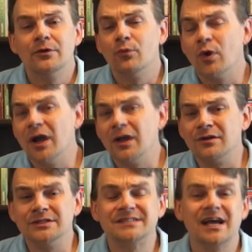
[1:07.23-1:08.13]

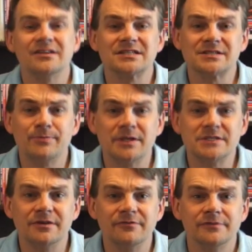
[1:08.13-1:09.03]
Well, it sounds
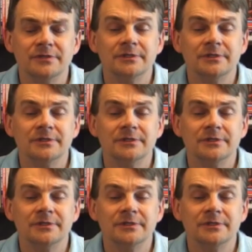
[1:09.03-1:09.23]
expensive.